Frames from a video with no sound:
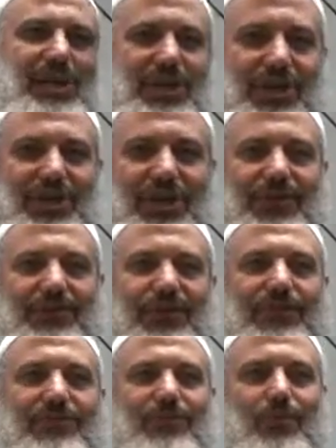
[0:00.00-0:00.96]

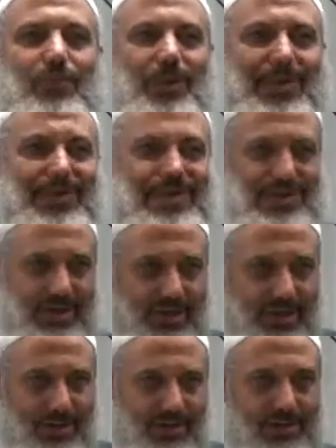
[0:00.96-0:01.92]
nothing for my
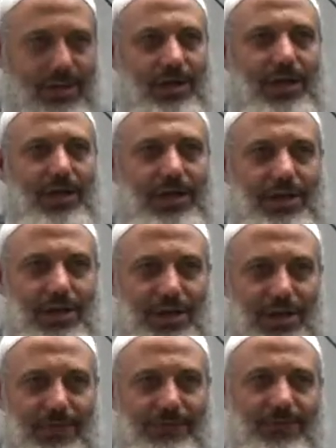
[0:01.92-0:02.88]
desire,
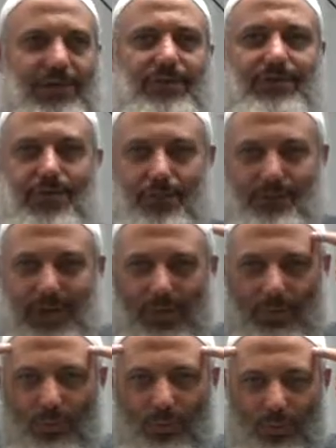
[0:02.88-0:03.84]
nothing from
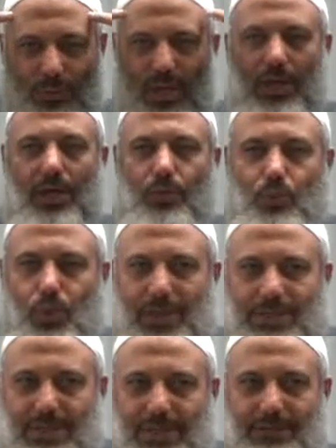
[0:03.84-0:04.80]
my own
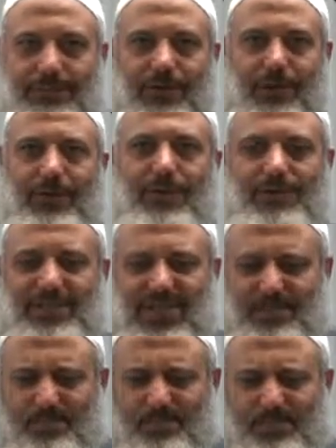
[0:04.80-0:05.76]
whatever,
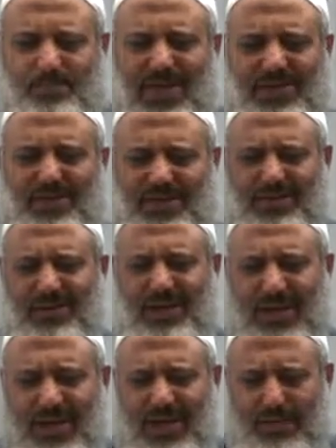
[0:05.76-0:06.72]
submit
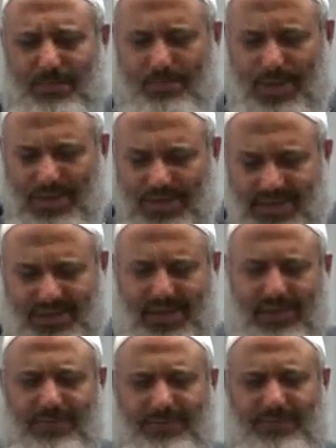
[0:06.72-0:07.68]

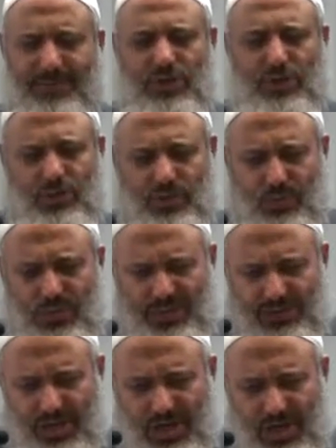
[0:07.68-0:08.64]
myself to the
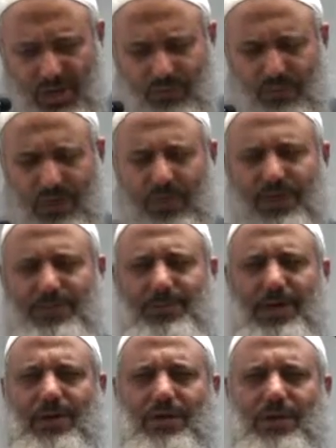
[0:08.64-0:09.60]
Sharia of Allah
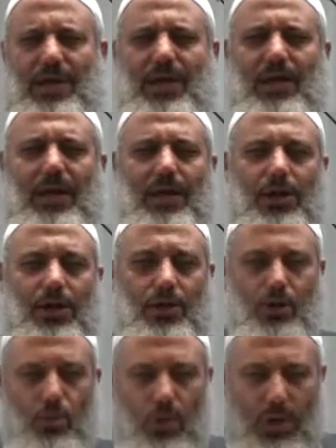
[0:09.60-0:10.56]
subhanahu wa ta'ala.
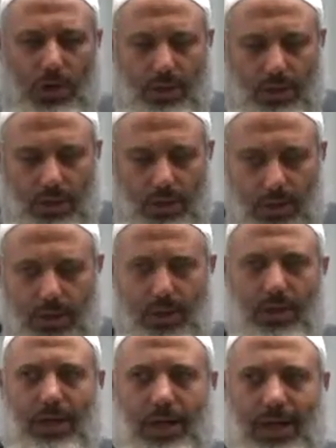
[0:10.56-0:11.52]
O
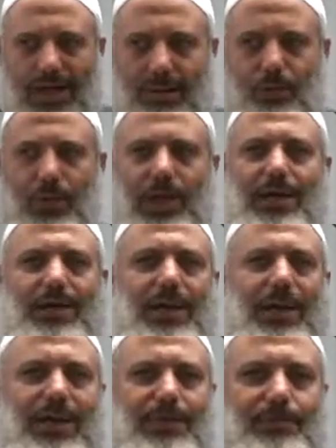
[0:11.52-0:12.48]
Allah, how can
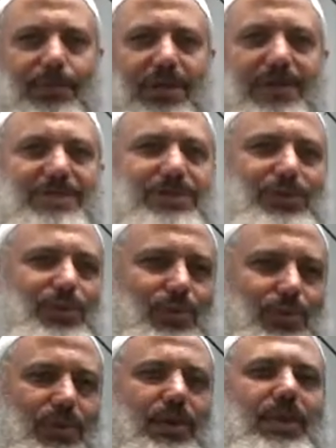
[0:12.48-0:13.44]
I please you?